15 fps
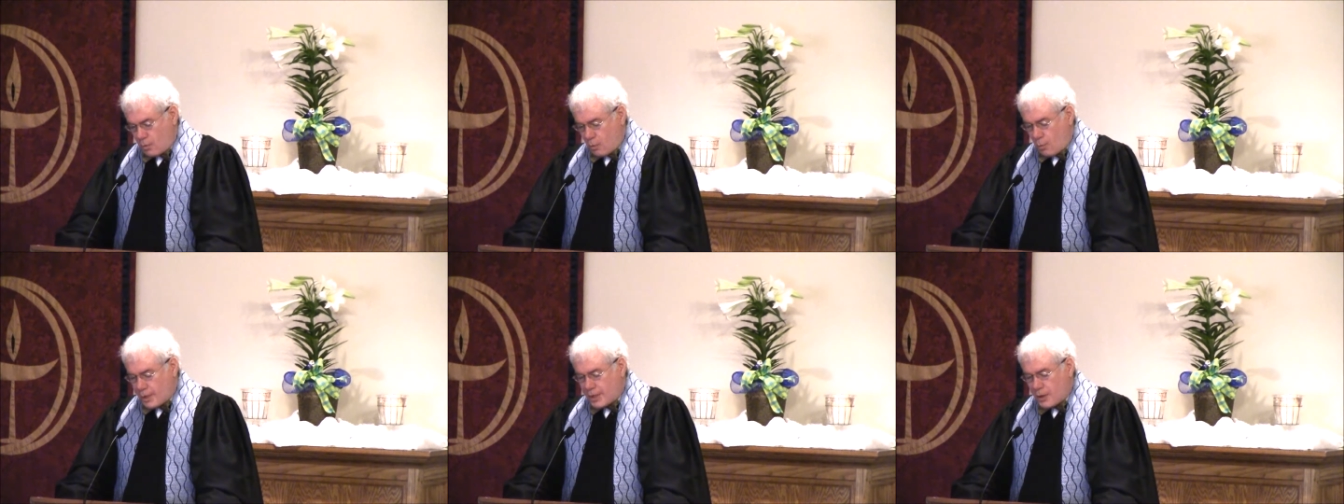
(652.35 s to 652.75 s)

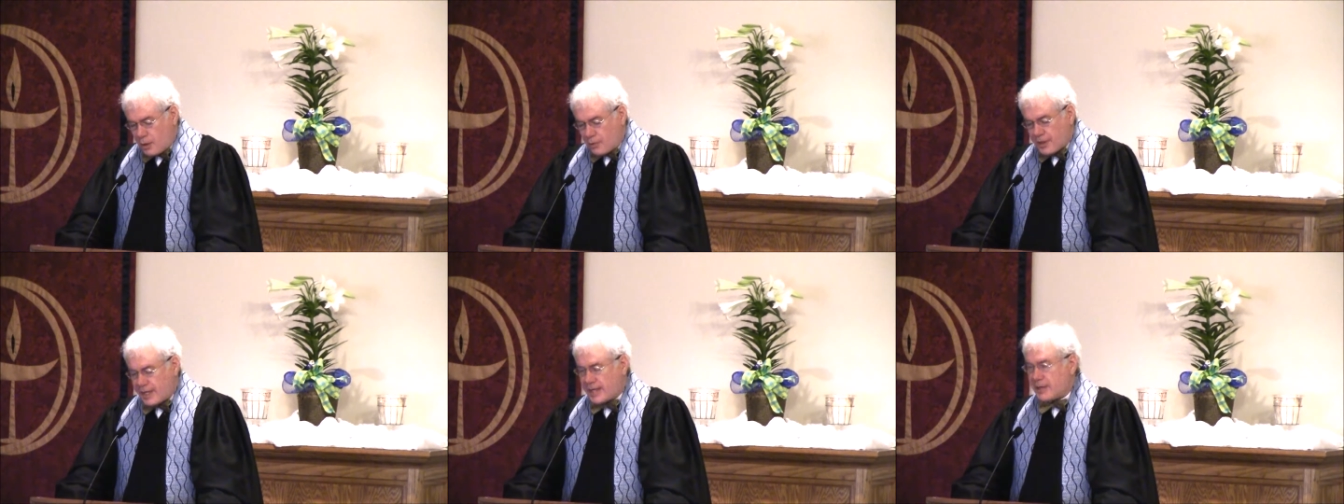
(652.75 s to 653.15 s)
We
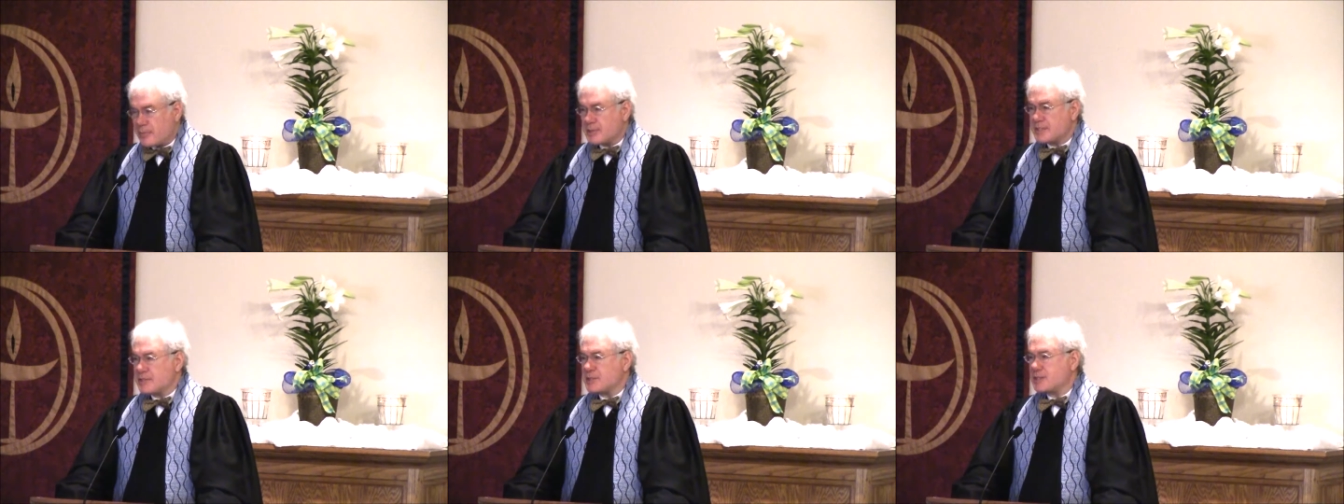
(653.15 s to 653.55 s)
know that he
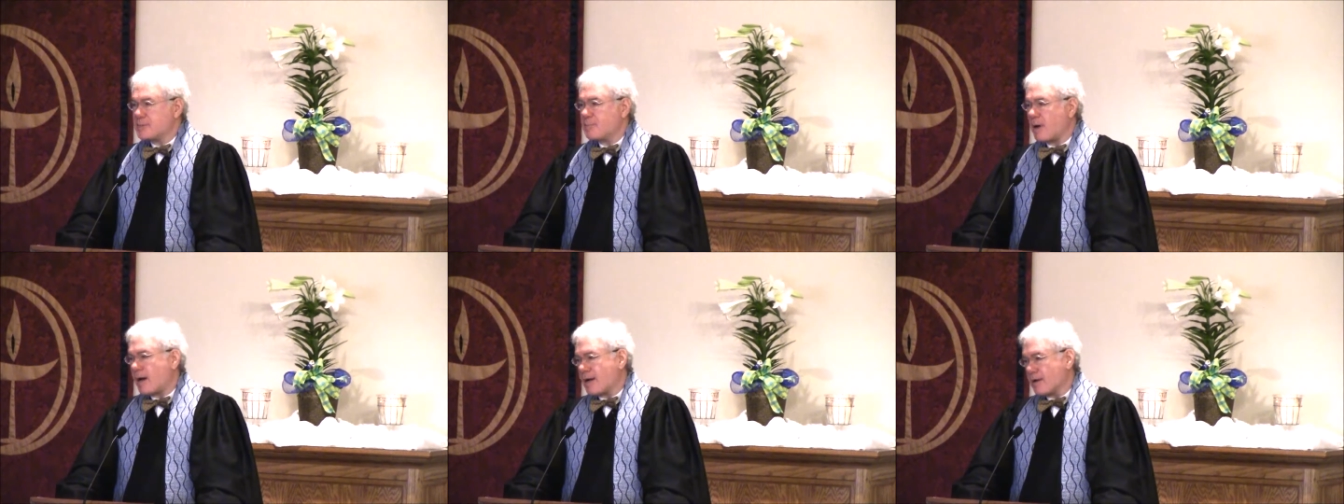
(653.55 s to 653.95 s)
was
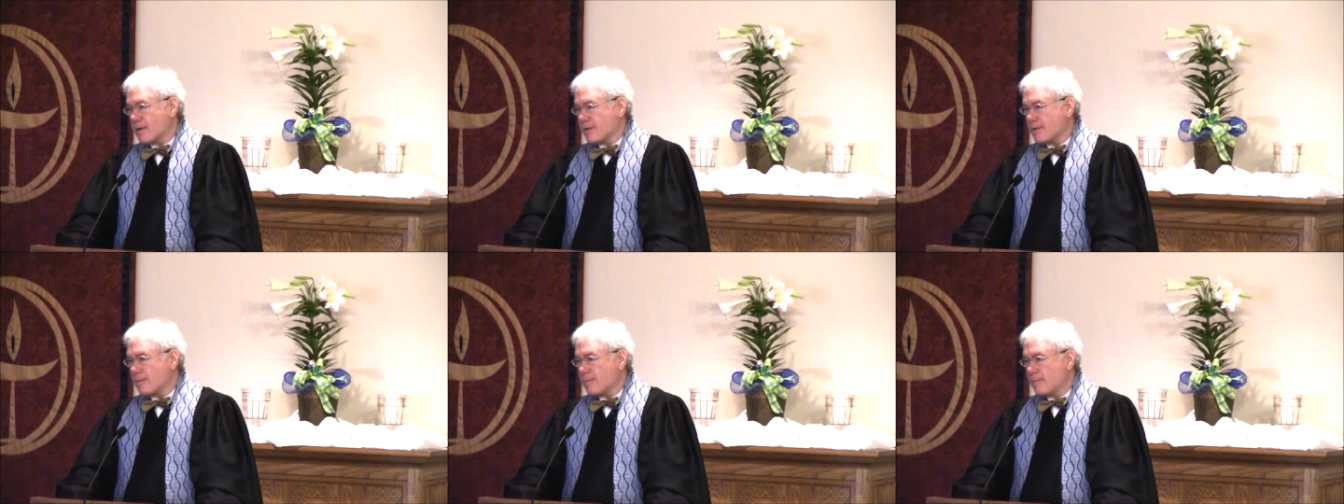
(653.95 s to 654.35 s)

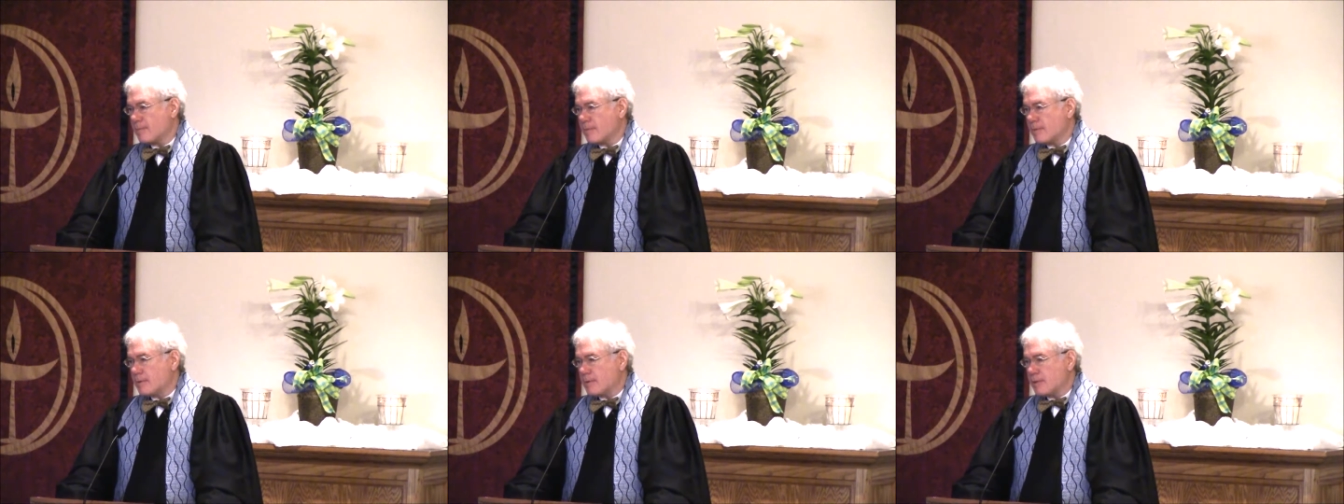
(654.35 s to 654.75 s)
inspired
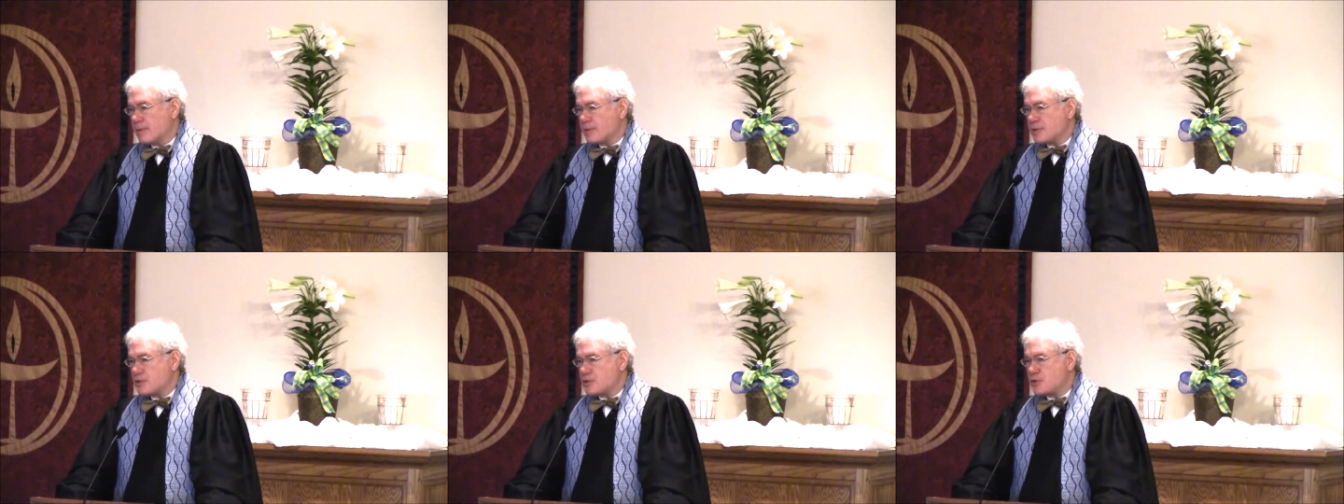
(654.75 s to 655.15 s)

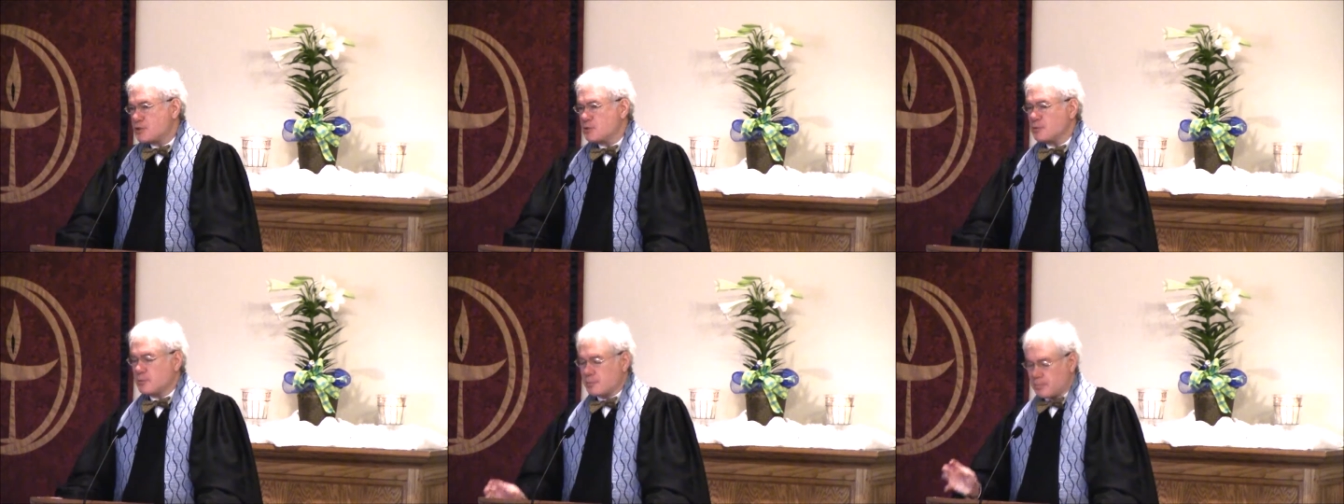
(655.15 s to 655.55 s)

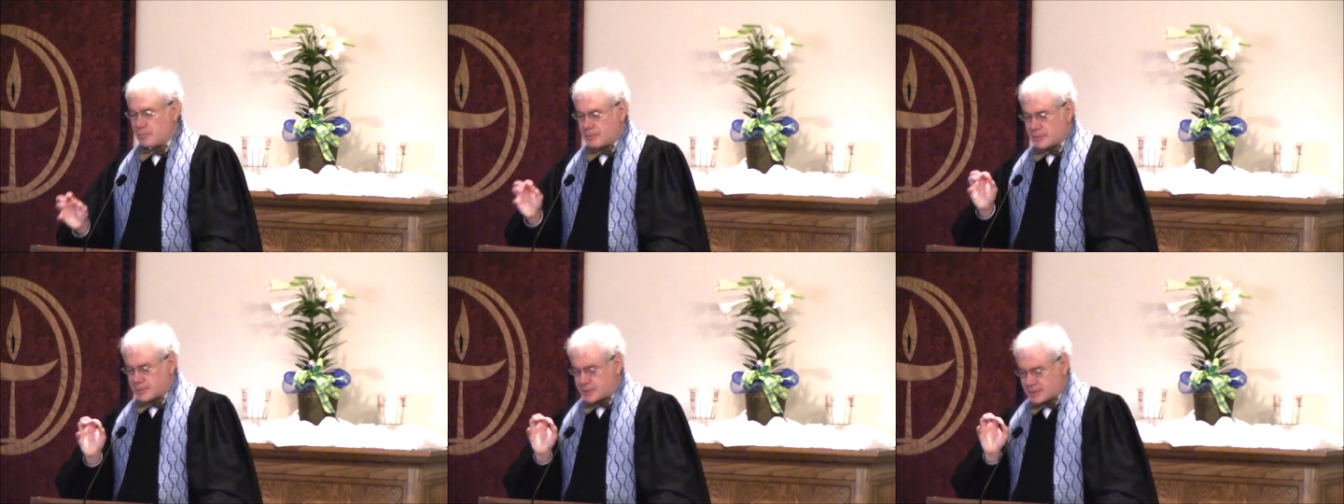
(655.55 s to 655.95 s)
to
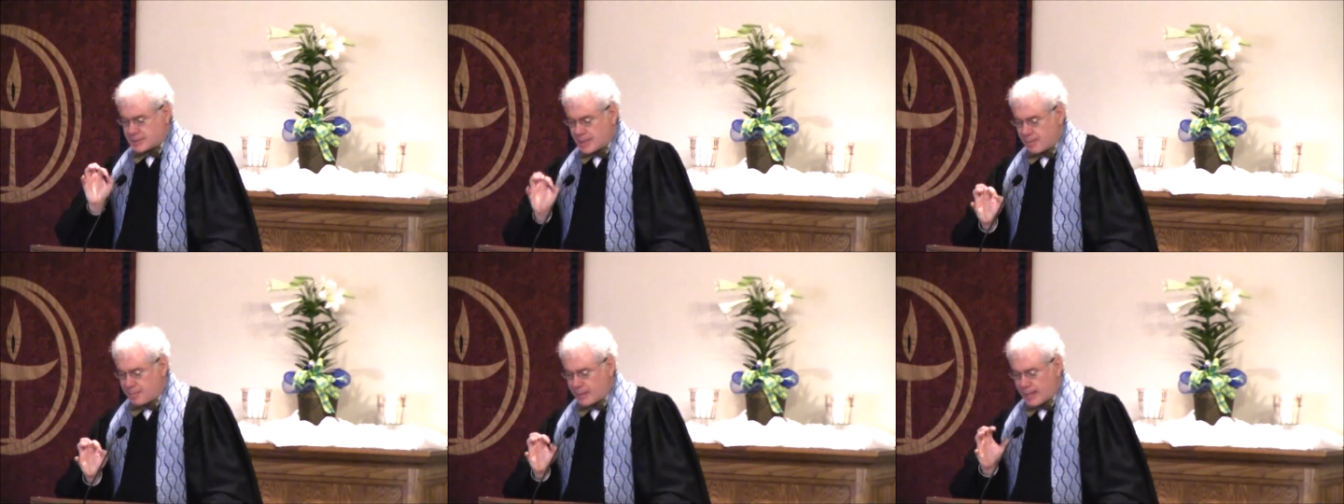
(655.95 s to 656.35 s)

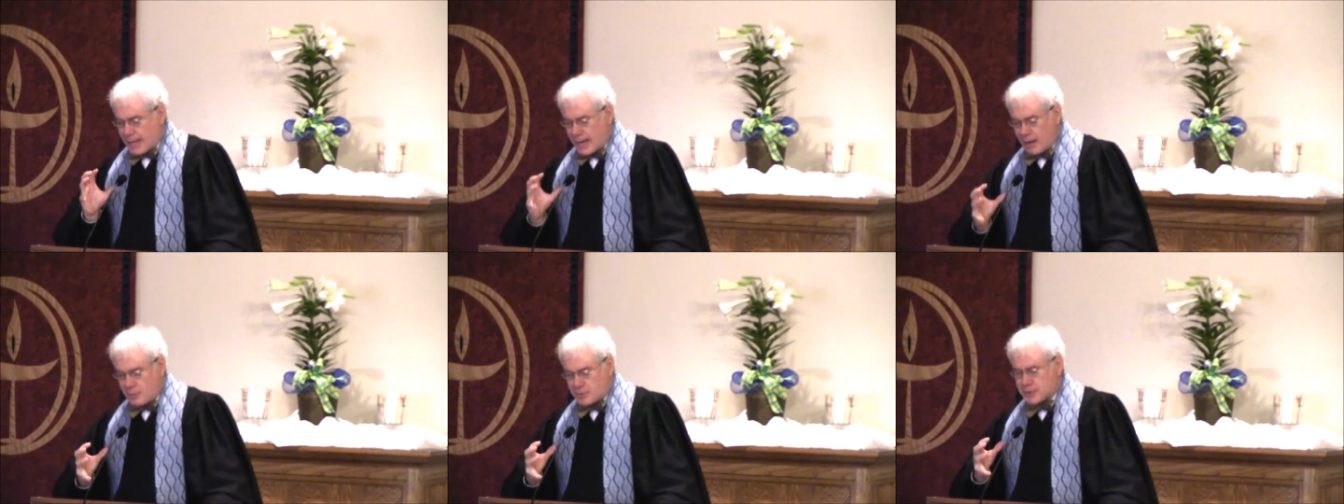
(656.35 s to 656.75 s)
step
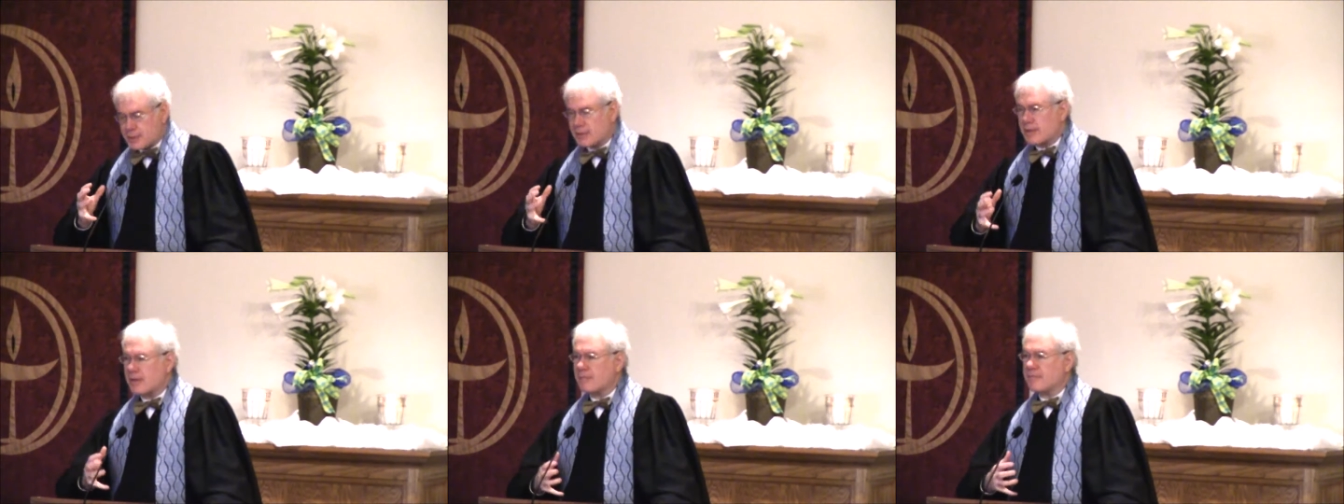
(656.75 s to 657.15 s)
out
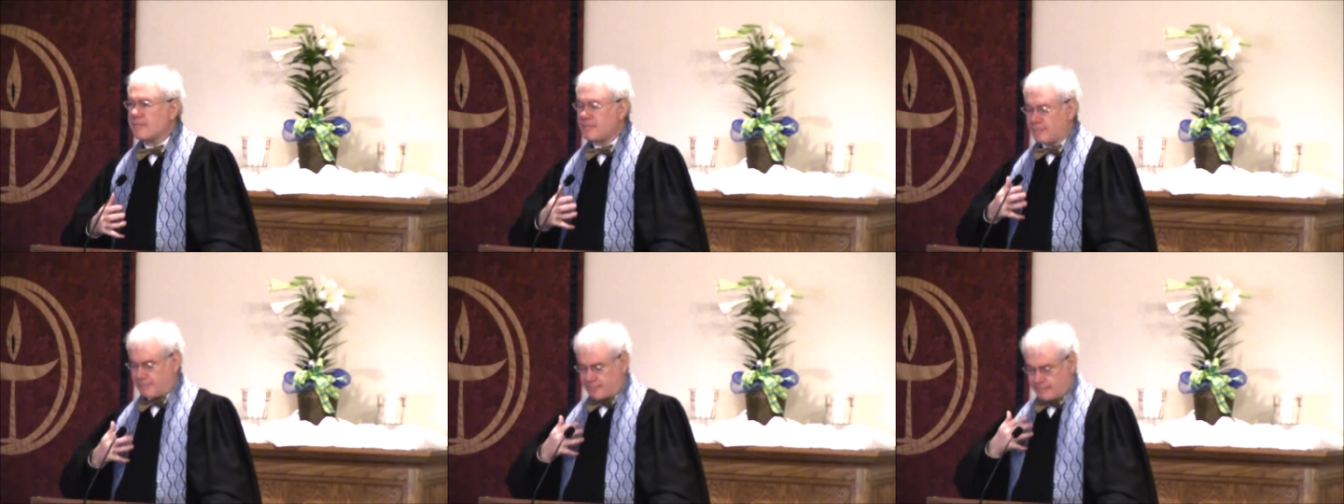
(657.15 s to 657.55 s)
of